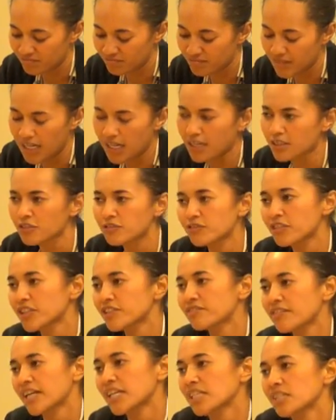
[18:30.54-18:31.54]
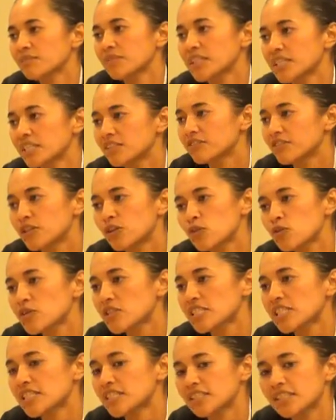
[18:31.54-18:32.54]
Mahalo for inviting me and for
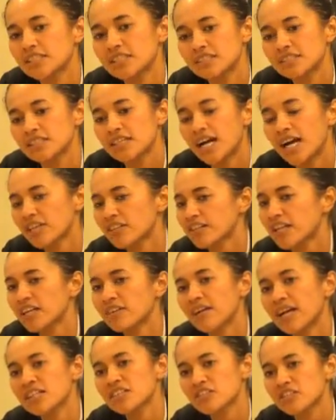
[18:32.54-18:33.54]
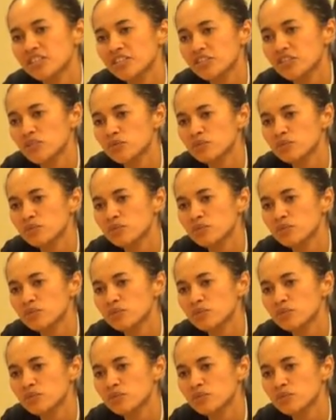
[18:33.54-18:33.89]
hosting me. I don't have answers,